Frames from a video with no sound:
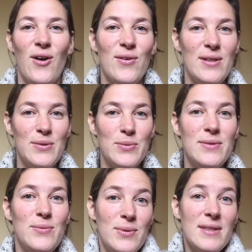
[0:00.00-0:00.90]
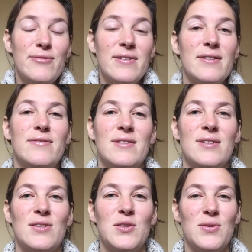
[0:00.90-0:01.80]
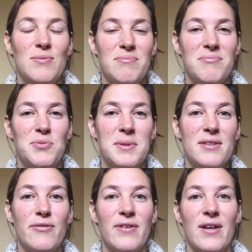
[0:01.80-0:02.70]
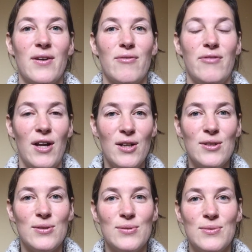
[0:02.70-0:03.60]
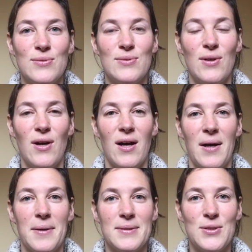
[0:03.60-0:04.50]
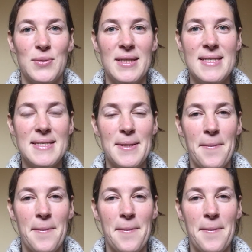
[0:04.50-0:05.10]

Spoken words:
Only we've given a specific value to it,